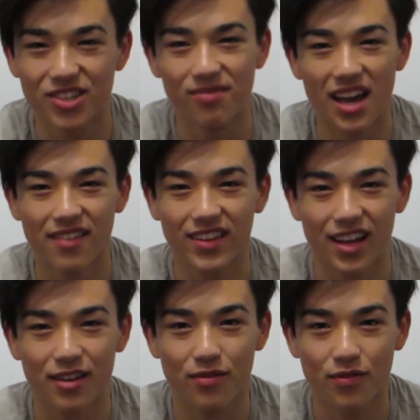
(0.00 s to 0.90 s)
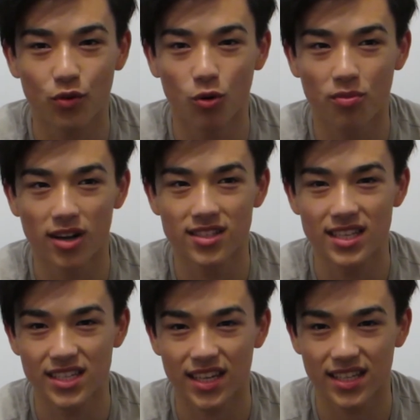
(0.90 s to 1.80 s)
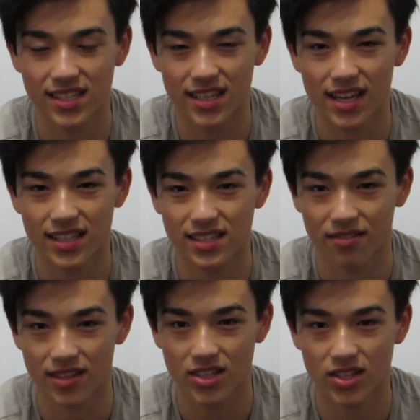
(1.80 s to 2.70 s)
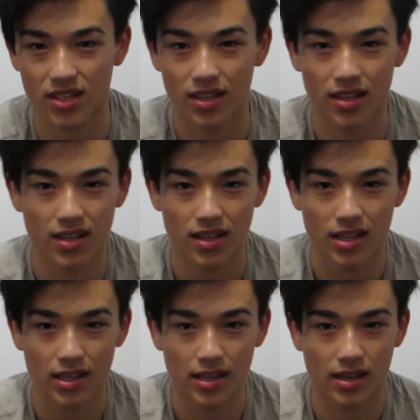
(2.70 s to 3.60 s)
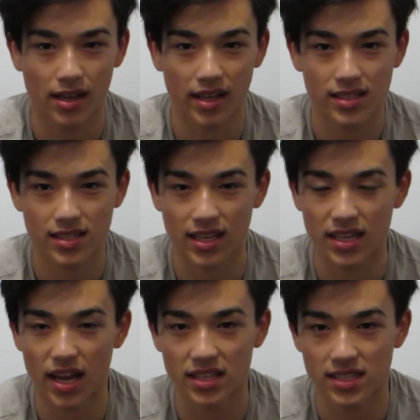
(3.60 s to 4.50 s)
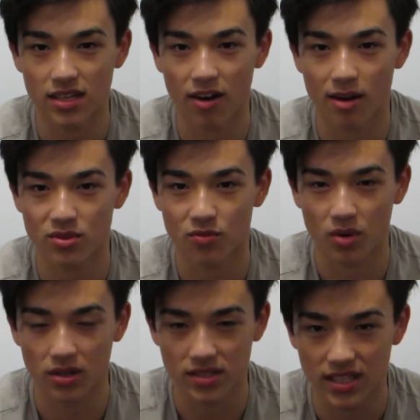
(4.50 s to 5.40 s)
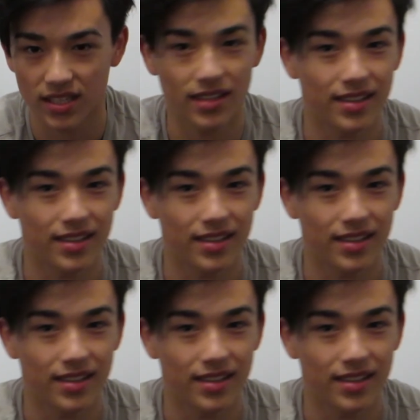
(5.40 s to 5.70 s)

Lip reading: having like 4 protein shakes a day to reach, like, say, 90 grams of protein.